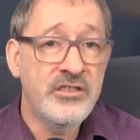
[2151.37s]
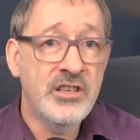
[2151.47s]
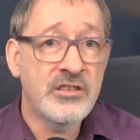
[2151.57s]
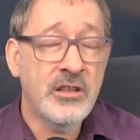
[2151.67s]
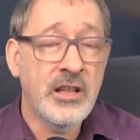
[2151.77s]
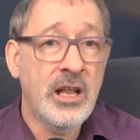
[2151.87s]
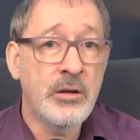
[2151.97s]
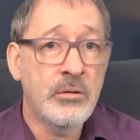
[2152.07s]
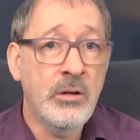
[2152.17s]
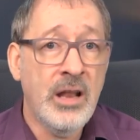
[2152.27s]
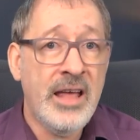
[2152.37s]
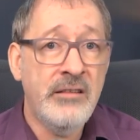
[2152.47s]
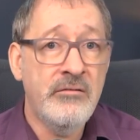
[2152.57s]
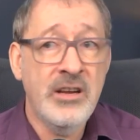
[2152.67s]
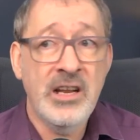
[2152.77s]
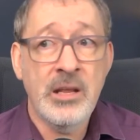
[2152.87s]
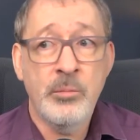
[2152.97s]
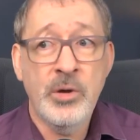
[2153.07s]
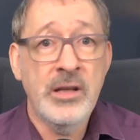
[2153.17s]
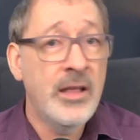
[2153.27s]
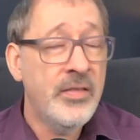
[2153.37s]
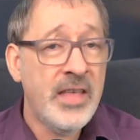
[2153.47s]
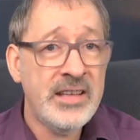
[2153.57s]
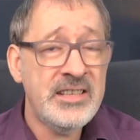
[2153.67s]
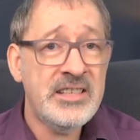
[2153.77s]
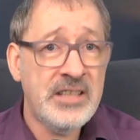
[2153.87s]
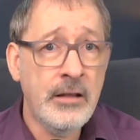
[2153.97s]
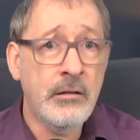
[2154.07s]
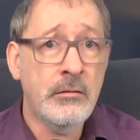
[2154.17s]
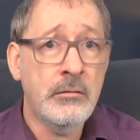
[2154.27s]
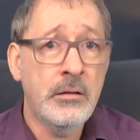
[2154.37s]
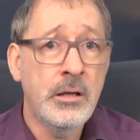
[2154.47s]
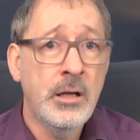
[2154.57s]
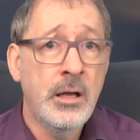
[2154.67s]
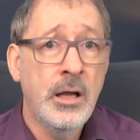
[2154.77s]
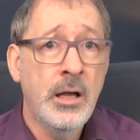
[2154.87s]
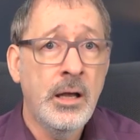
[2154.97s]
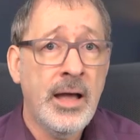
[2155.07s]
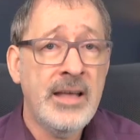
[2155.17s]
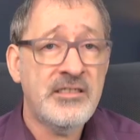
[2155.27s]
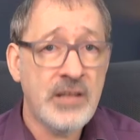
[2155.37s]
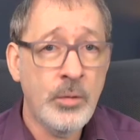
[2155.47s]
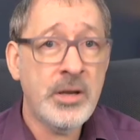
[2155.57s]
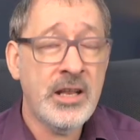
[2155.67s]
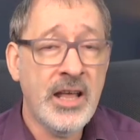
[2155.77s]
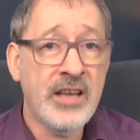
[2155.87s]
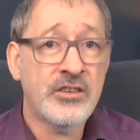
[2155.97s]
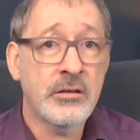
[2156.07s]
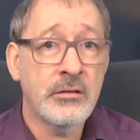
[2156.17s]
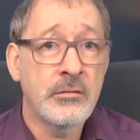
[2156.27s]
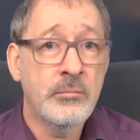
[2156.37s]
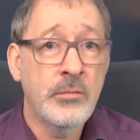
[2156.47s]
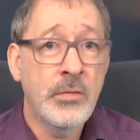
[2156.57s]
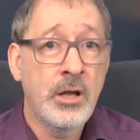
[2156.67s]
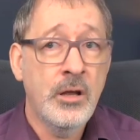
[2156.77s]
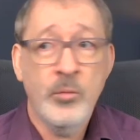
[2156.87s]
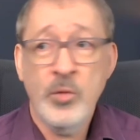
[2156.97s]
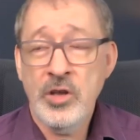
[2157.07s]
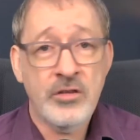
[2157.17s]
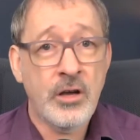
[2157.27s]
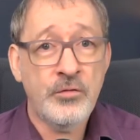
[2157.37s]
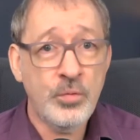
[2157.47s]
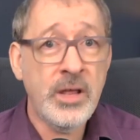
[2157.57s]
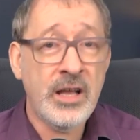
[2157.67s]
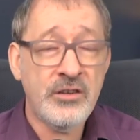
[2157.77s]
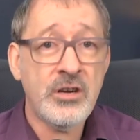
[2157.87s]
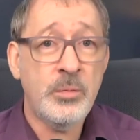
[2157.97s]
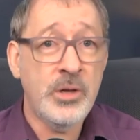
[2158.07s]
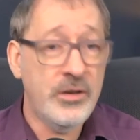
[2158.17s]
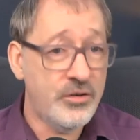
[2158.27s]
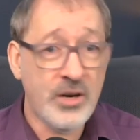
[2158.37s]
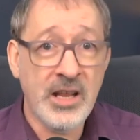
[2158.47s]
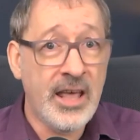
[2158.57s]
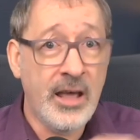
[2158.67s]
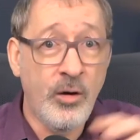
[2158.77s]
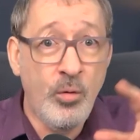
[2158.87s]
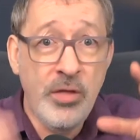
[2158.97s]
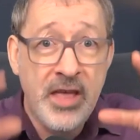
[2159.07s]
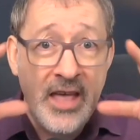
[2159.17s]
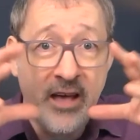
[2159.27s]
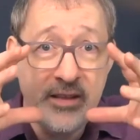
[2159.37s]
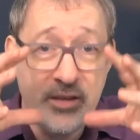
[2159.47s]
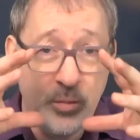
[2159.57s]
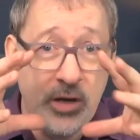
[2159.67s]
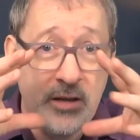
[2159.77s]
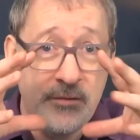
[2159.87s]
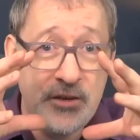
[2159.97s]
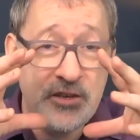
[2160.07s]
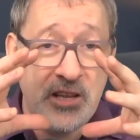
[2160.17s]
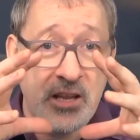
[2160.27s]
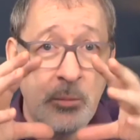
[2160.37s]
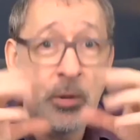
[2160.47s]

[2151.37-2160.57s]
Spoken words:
just on the local LAN really, but that's still a slower connection. Because after all that trouble in trying to get all the AI to work efficiently in a